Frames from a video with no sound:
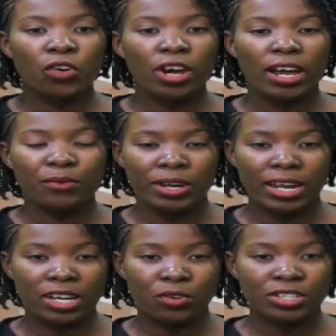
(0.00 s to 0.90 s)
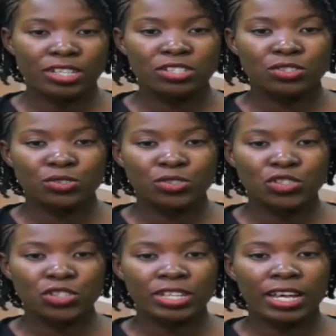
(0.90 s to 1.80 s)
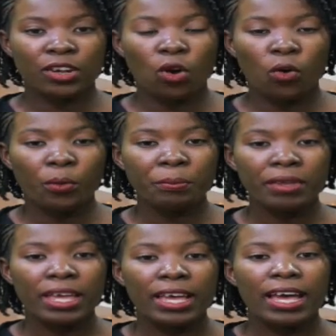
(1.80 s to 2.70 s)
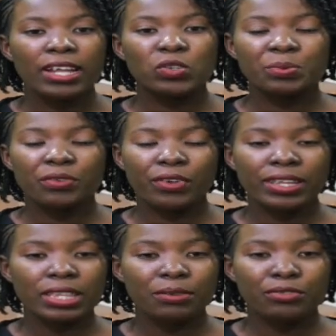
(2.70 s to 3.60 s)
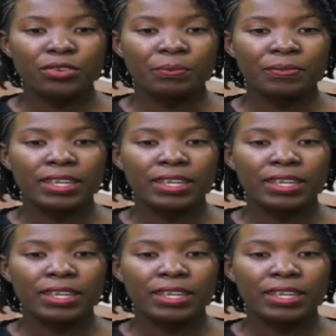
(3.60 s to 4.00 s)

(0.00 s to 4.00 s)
rehydration solution at home to prevent them from